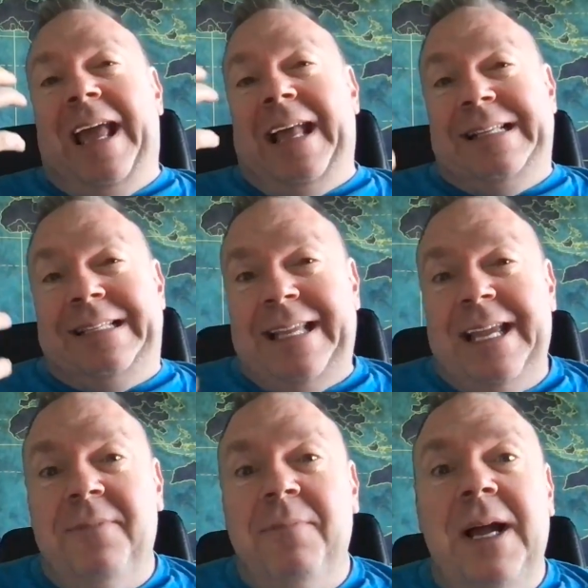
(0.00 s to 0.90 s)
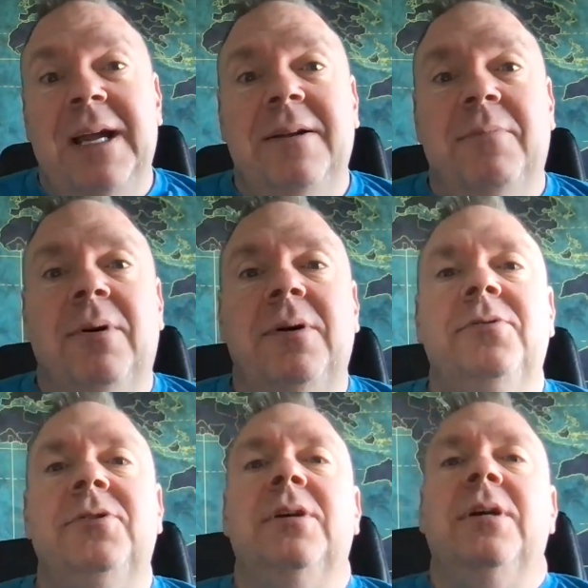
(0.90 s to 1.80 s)
end state of mind
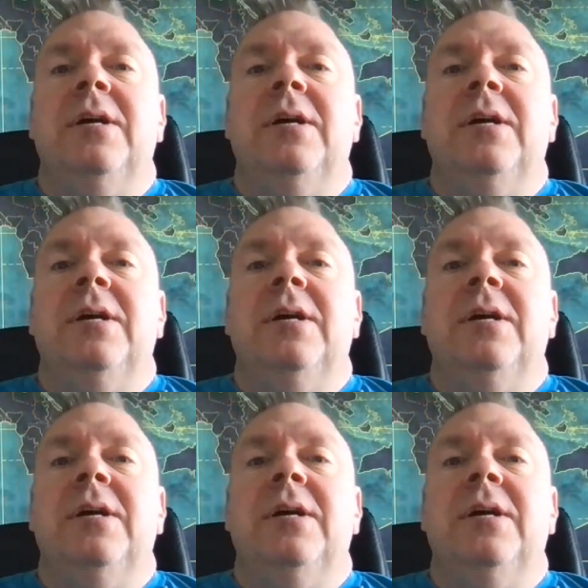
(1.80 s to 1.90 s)
approach.